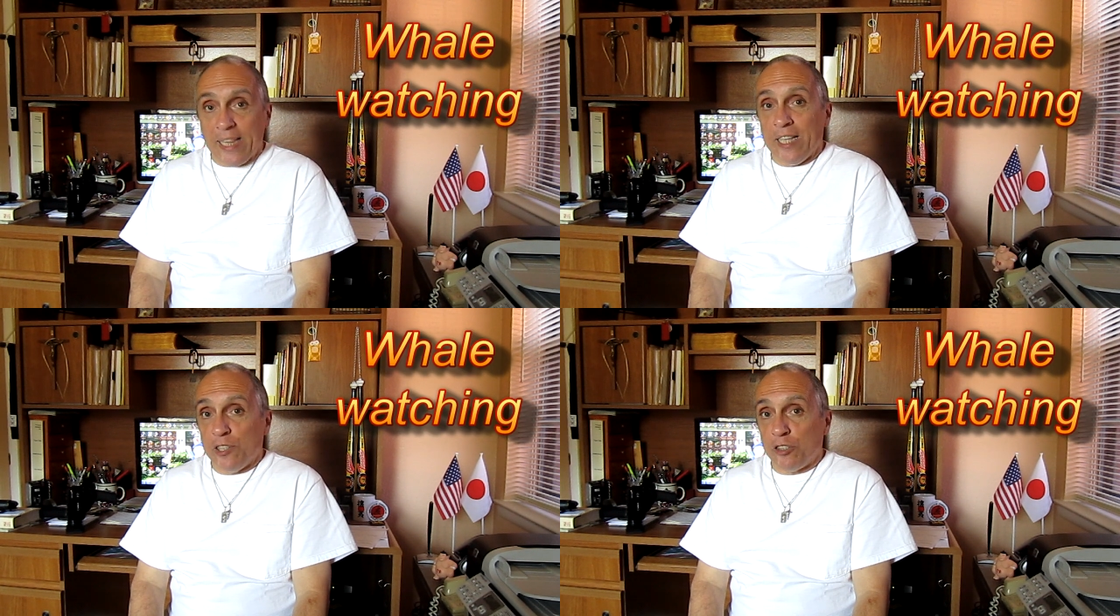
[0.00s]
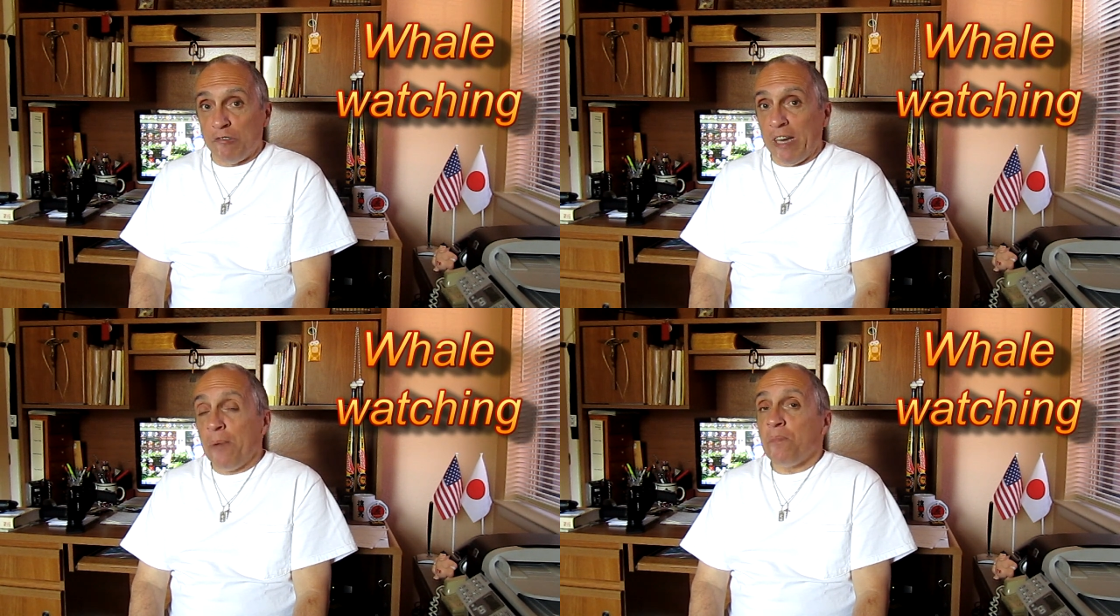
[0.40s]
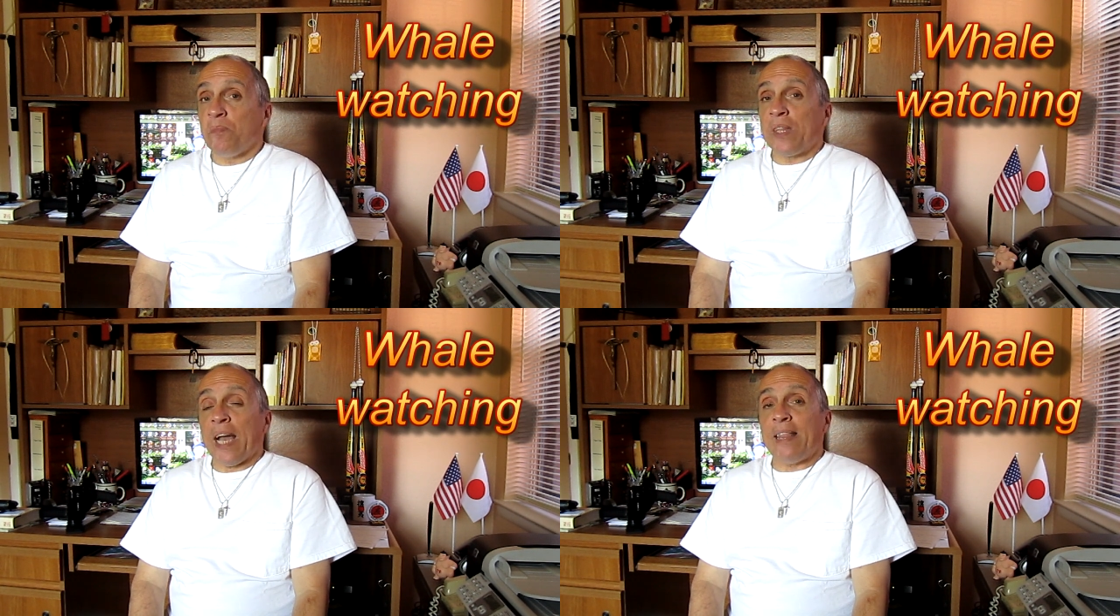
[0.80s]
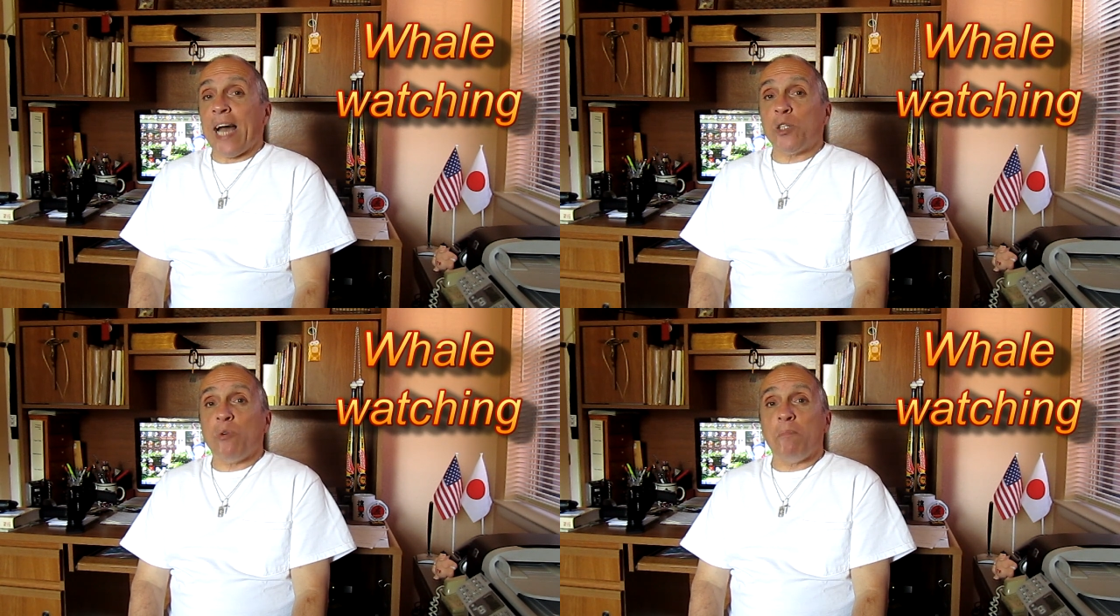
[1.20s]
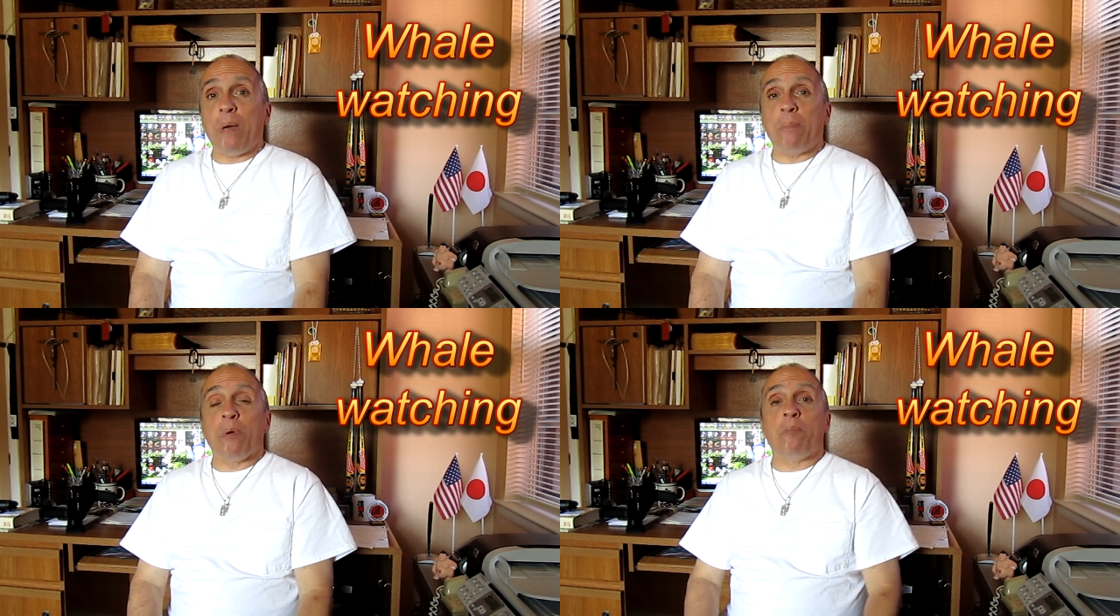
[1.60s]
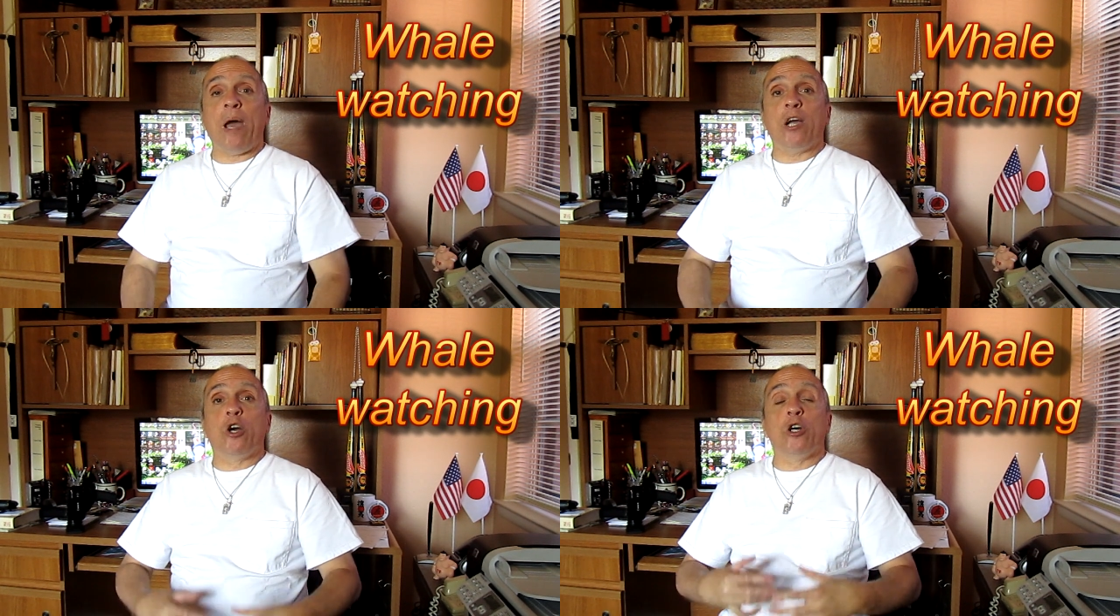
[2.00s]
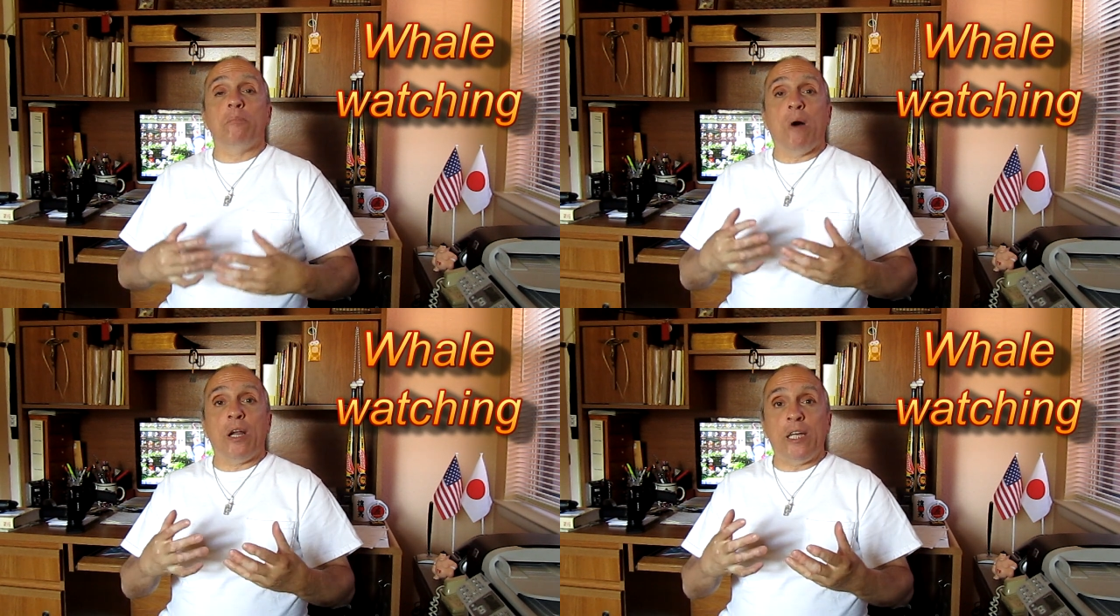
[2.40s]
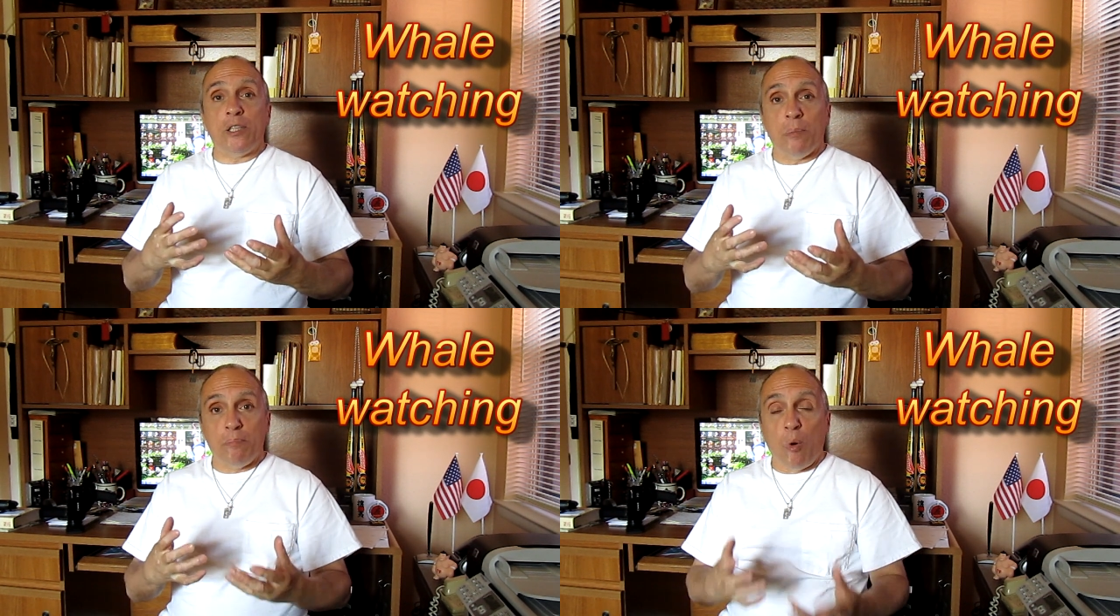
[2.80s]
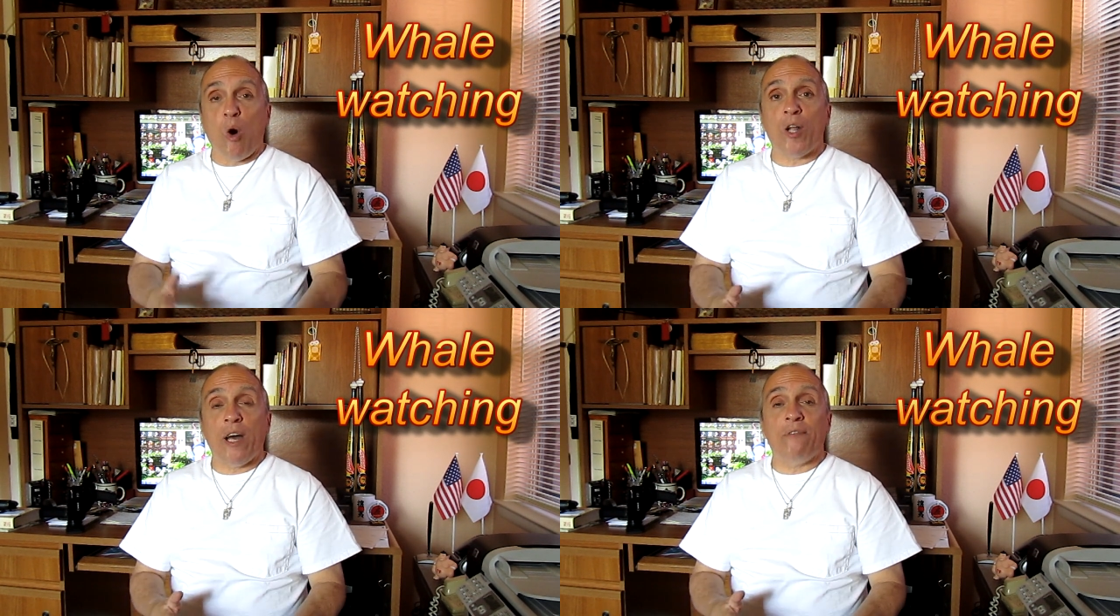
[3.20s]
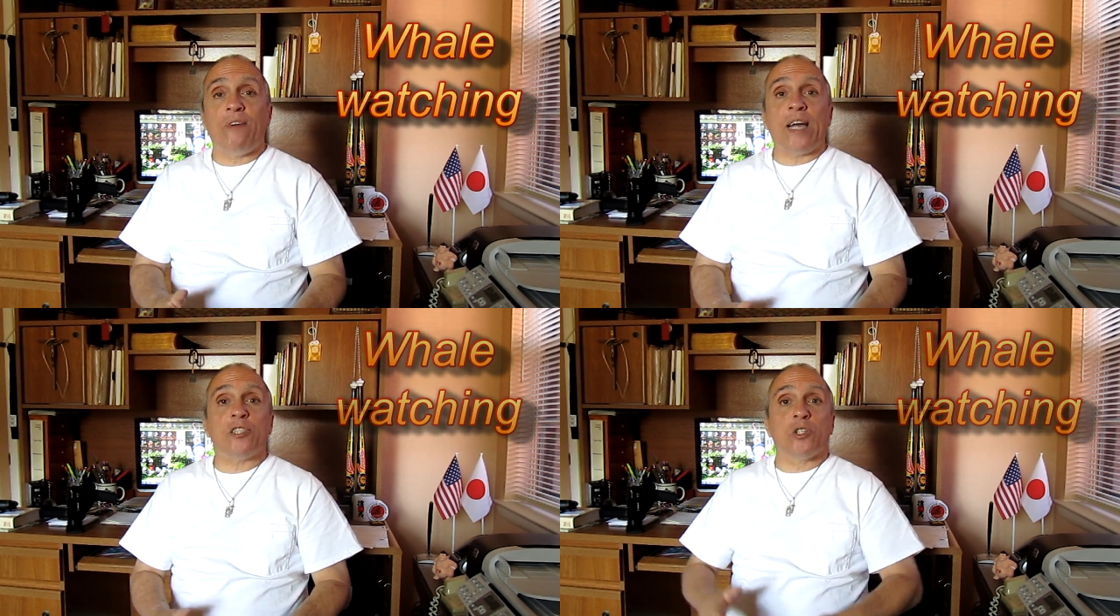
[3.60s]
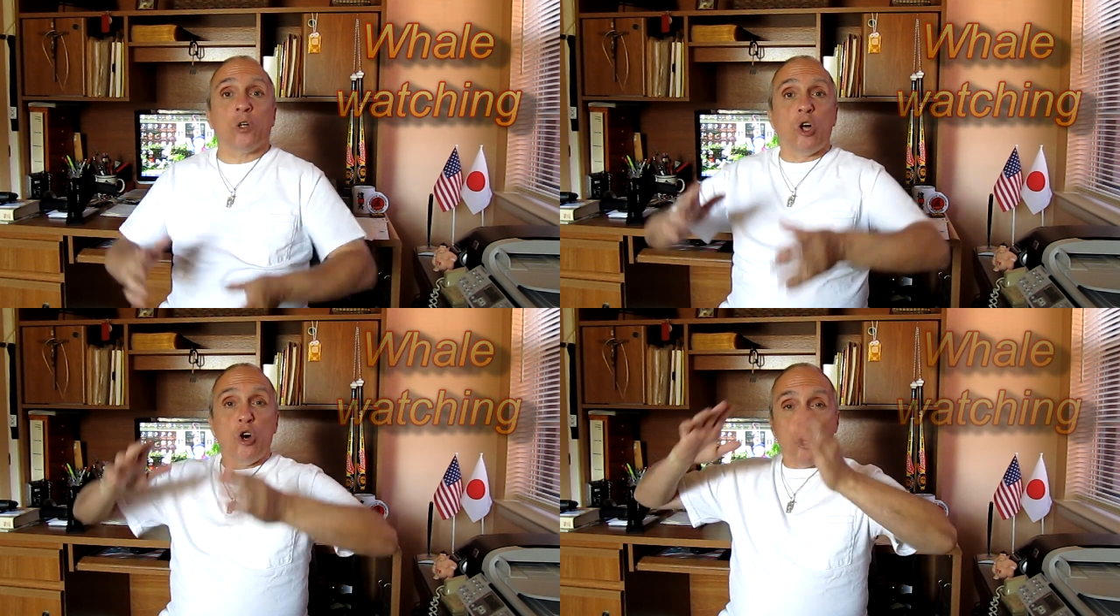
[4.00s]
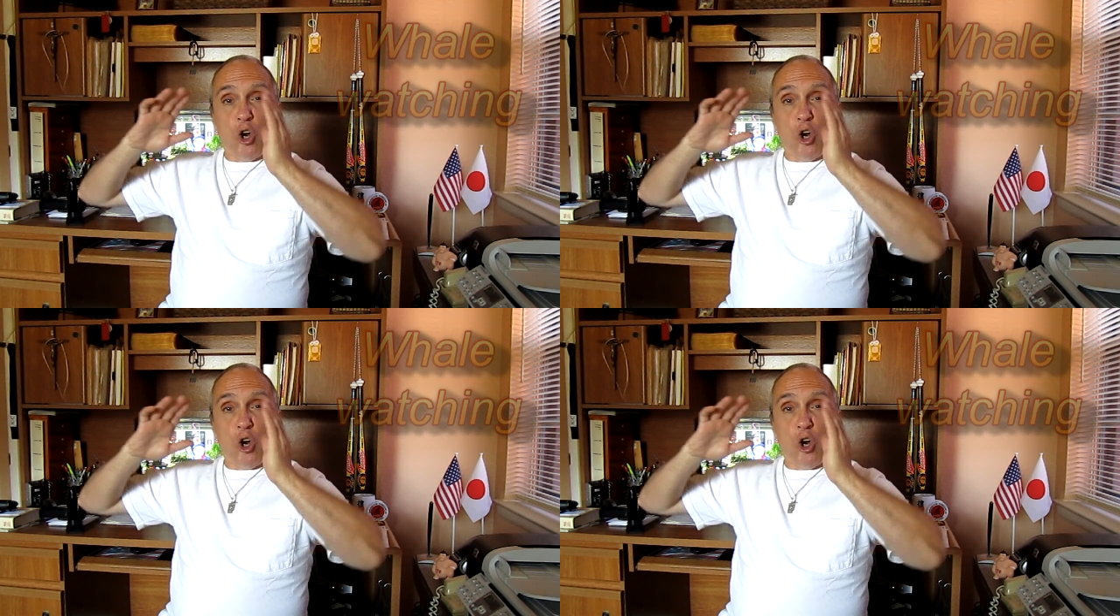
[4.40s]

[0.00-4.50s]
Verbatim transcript: industry. That's when people pay good money to board a vessel,